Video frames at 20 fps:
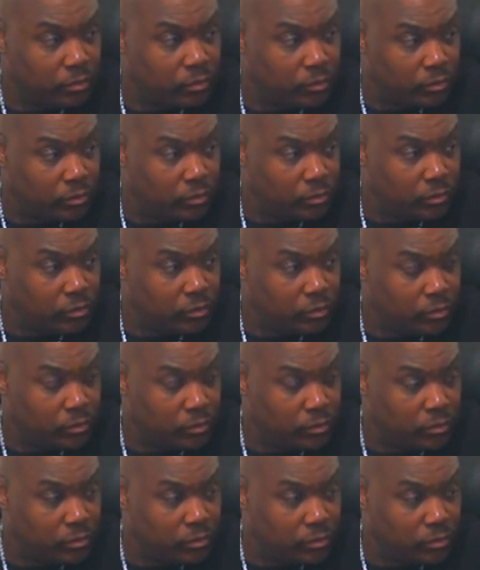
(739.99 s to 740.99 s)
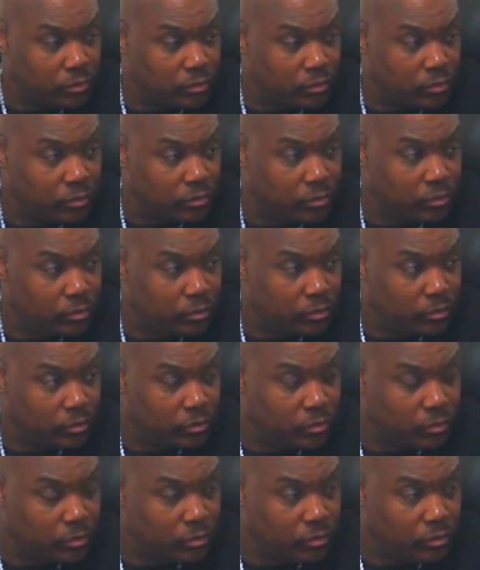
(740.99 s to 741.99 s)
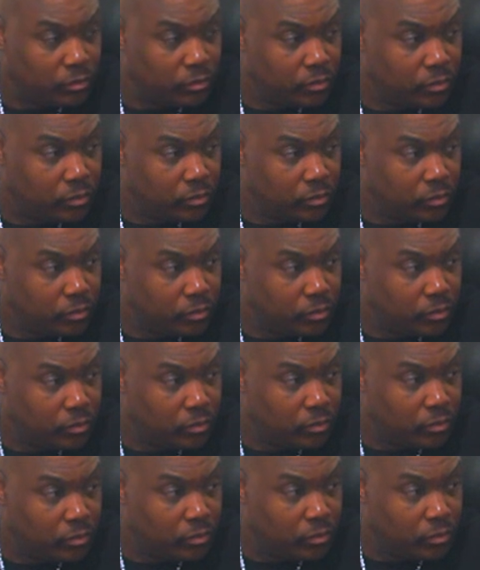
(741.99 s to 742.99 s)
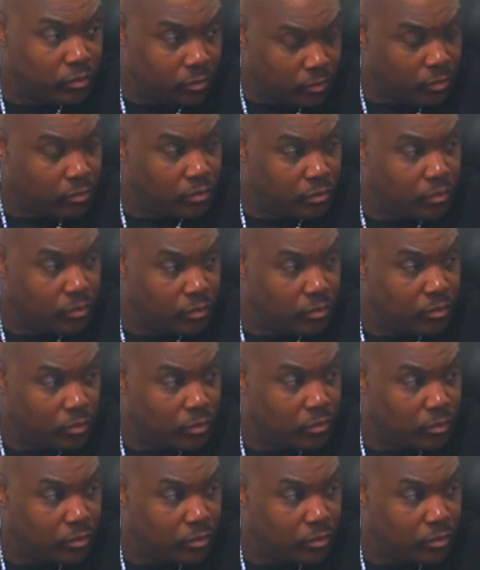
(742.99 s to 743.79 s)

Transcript: (not speaking)